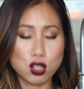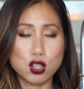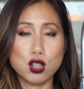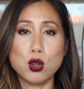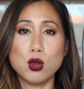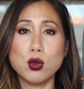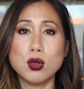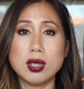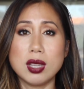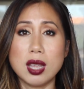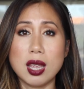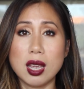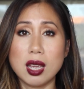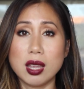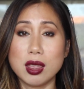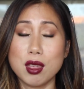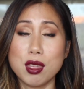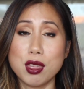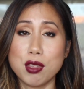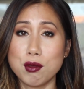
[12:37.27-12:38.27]

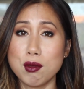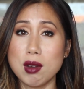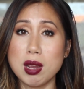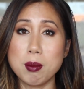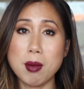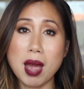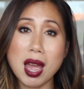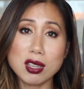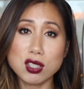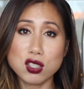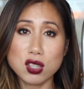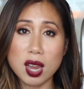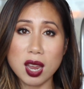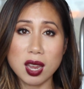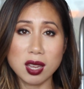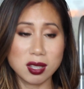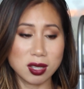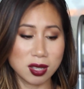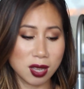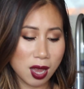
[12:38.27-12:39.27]
choosing the three matte
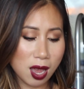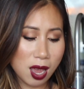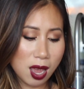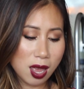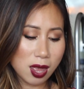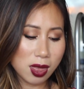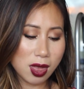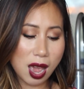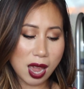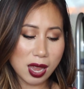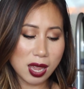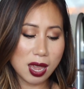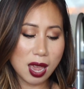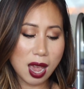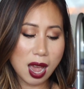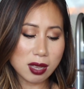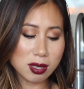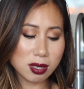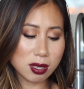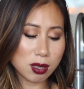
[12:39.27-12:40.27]
shades that he
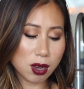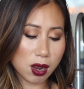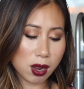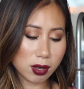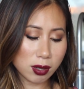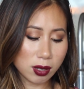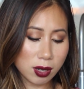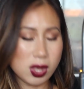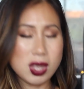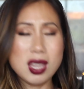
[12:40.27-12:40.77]
has done.